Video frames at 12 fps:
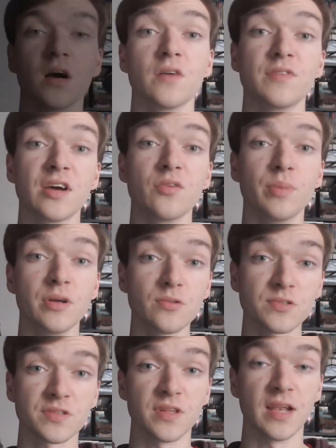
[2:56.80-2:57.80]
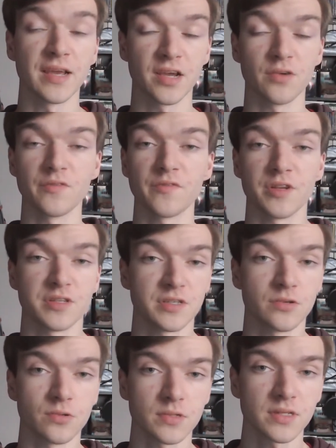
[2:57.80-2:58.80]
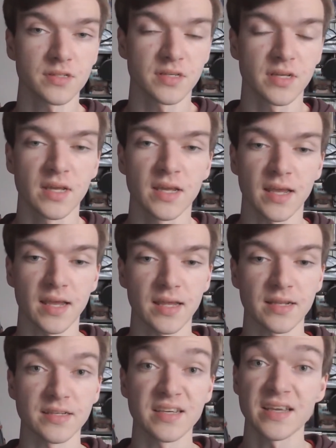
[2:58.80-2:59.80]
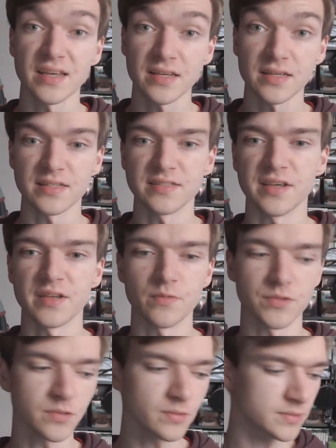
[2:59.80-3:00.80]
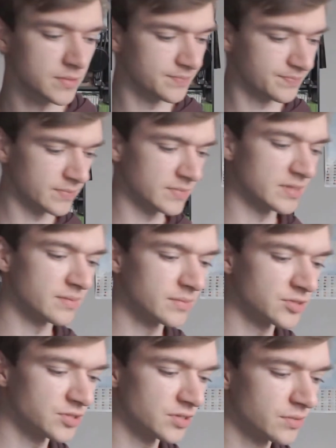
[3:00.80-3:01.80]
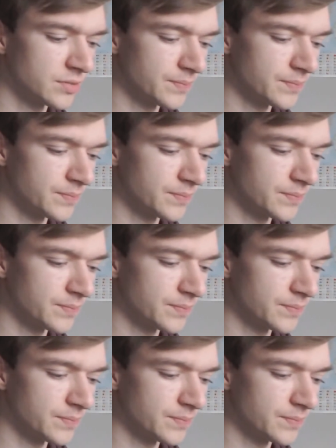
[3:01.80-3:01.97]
have now built the LEGO Infinity Gauntlet, and here is the end result. Let me show you.